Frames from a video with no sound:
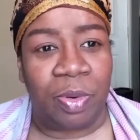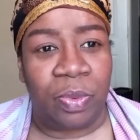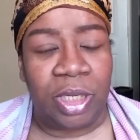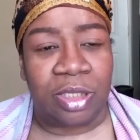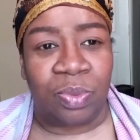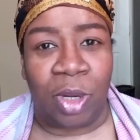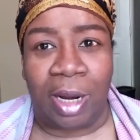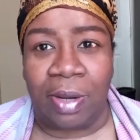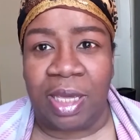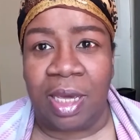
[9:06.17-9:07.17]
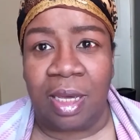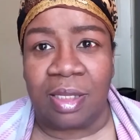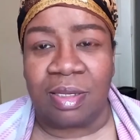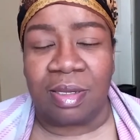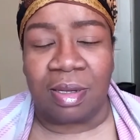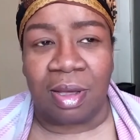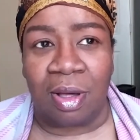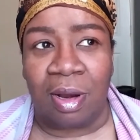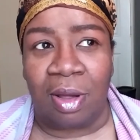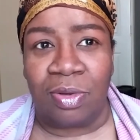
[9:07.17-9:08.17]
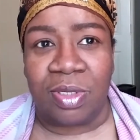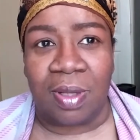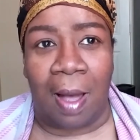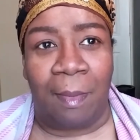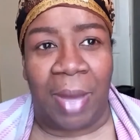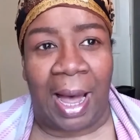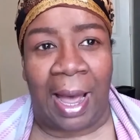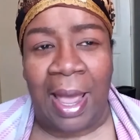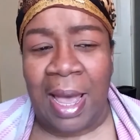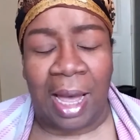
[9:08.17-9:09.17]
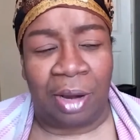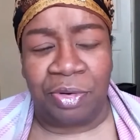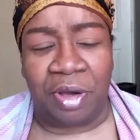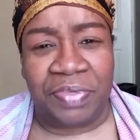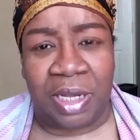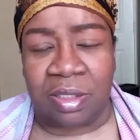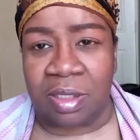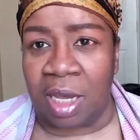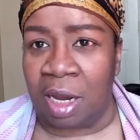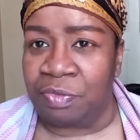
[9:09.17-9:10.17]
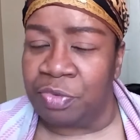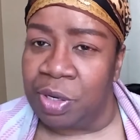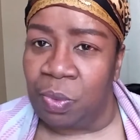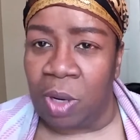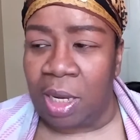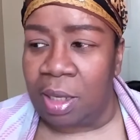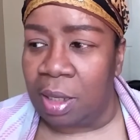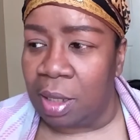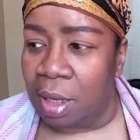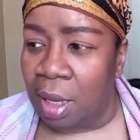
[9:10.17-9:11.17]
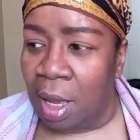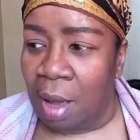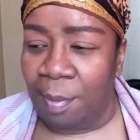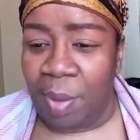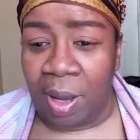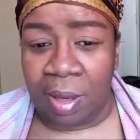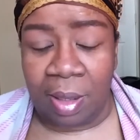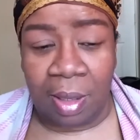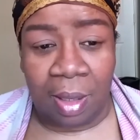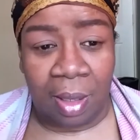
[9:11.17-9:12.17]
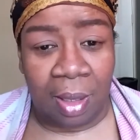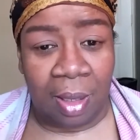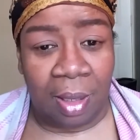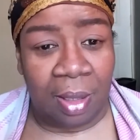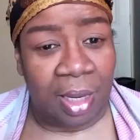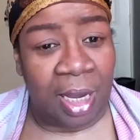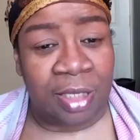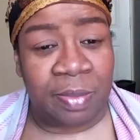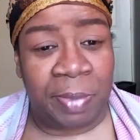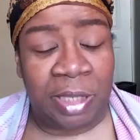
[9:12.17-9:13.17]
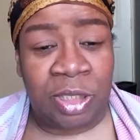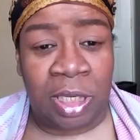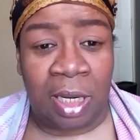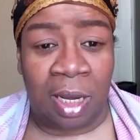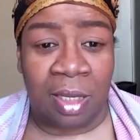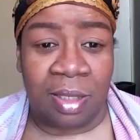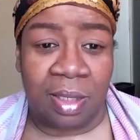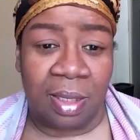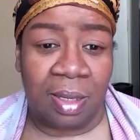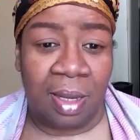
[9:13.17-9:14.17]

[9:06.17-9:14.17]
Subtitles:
But we just want our kids close by. I don't know if that's everyone, but especially us.